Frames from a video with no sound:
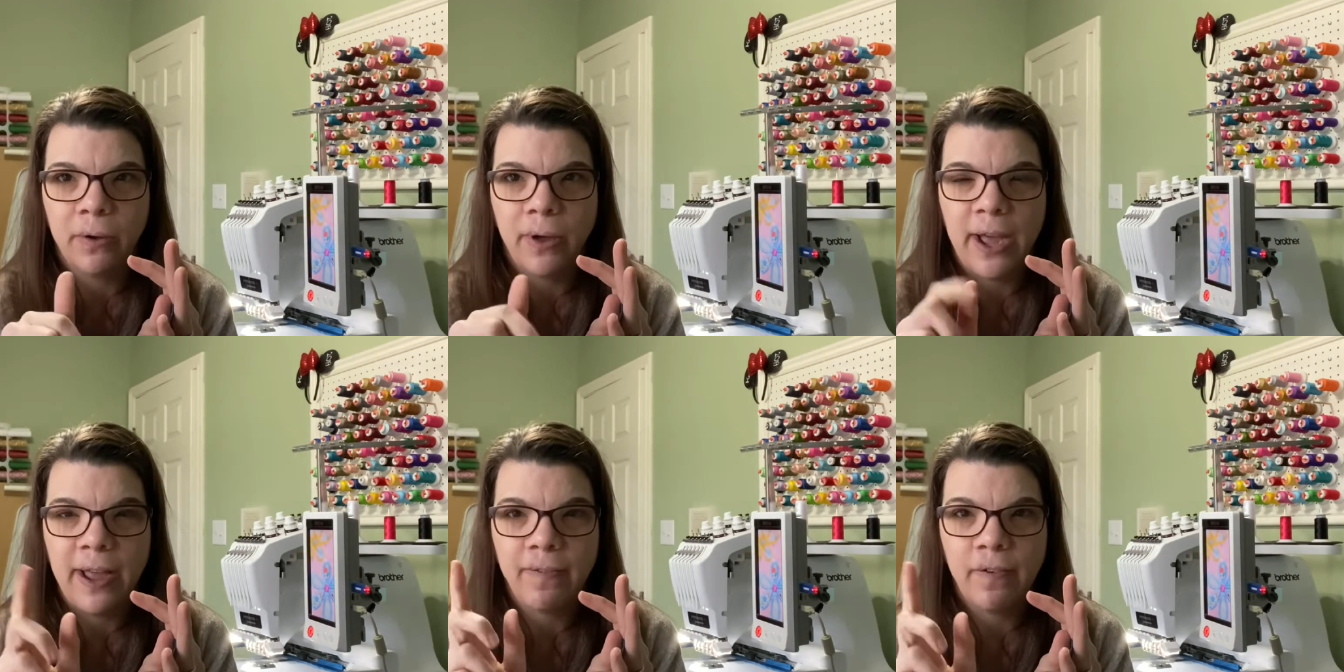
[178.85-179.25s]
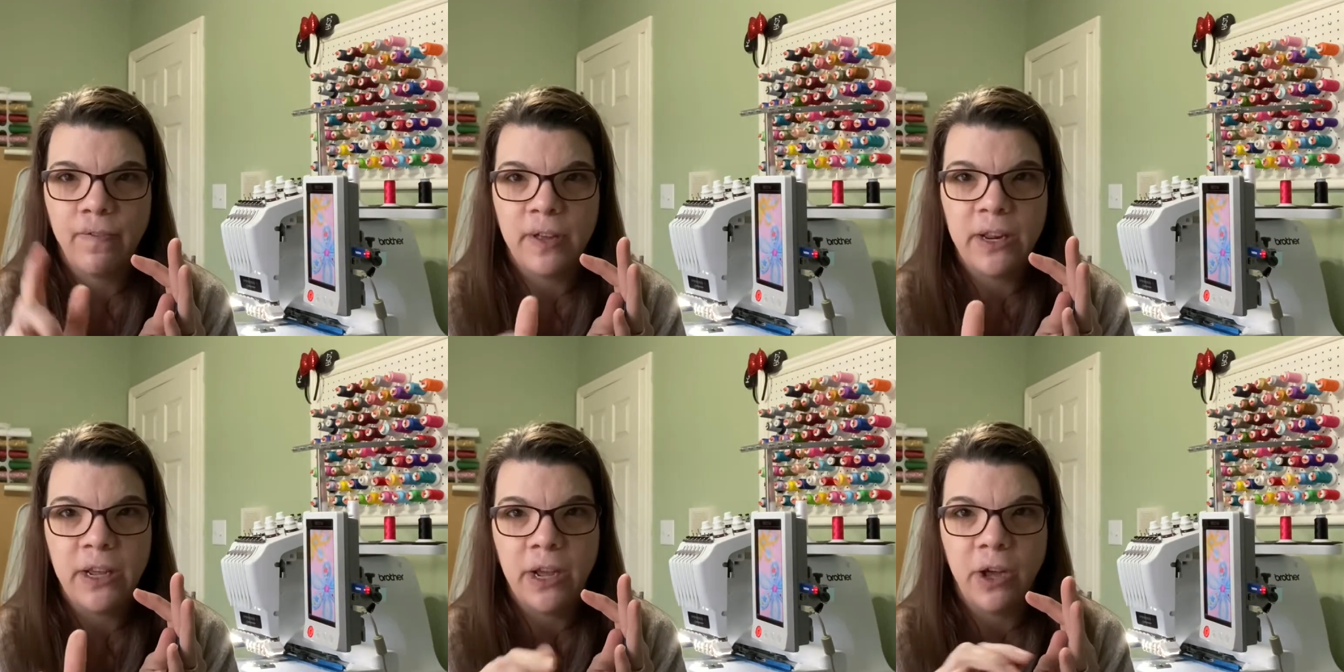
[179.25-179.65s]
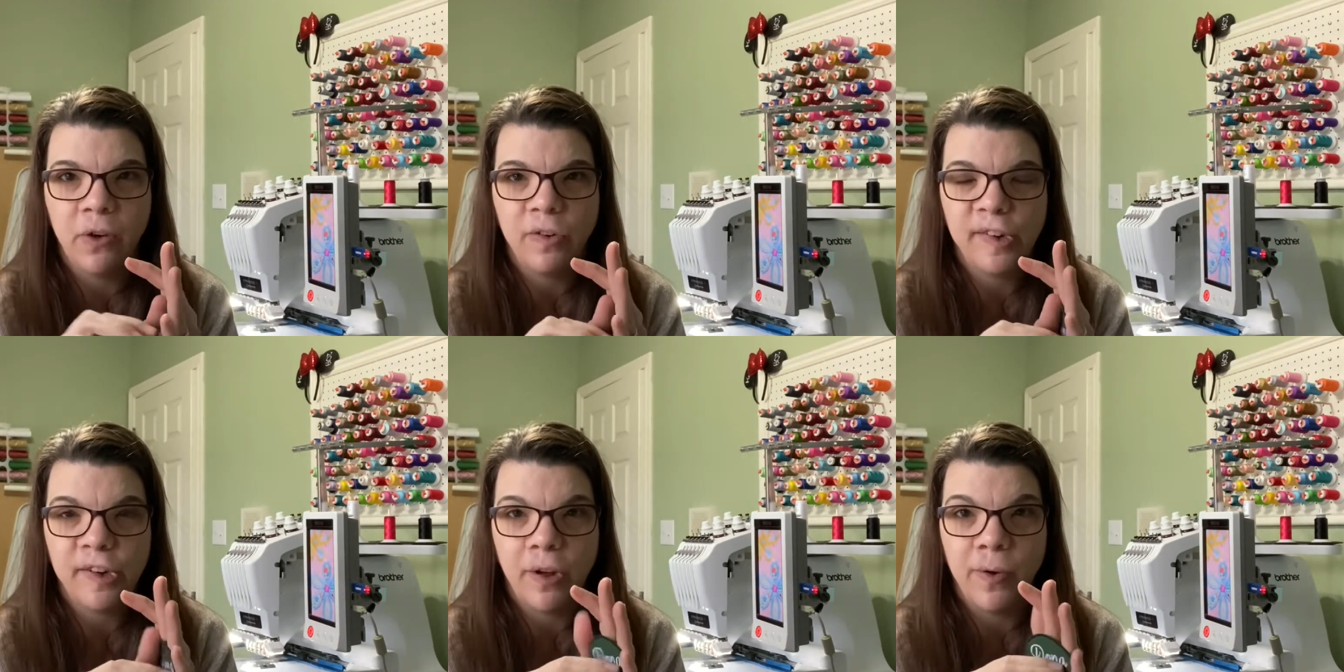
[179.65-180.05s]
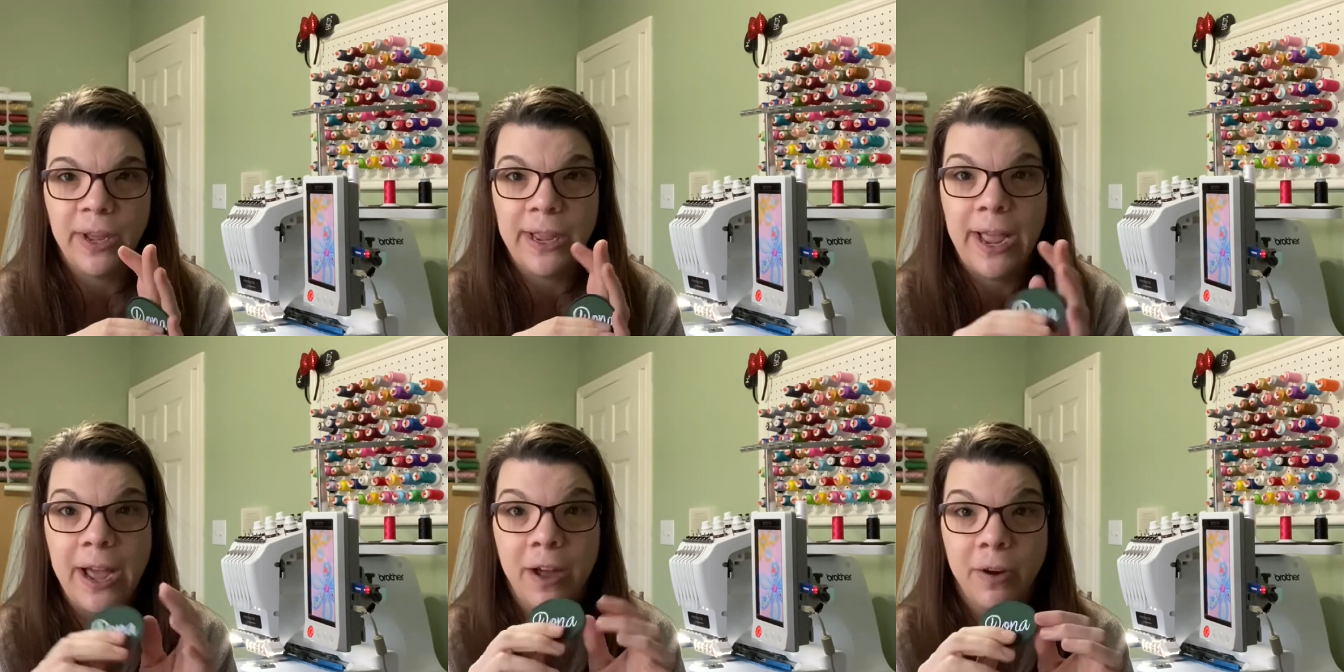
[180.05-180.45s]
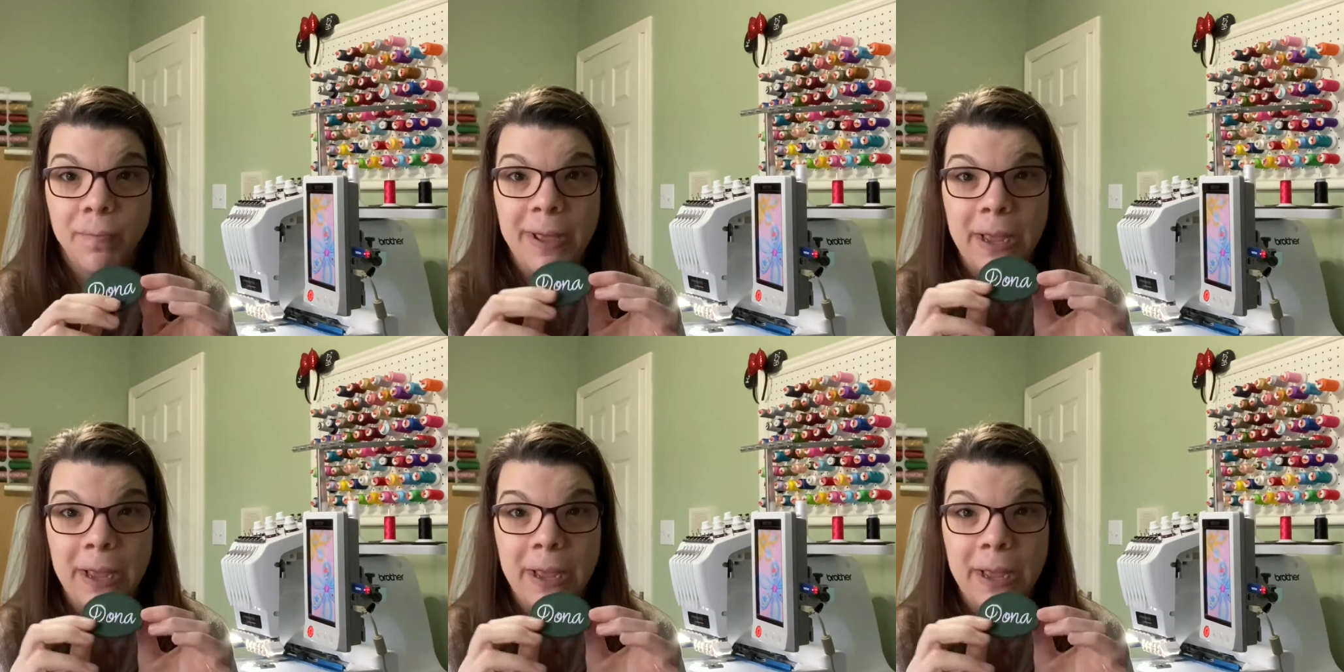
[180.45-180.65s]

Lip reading: I have a video showing how to make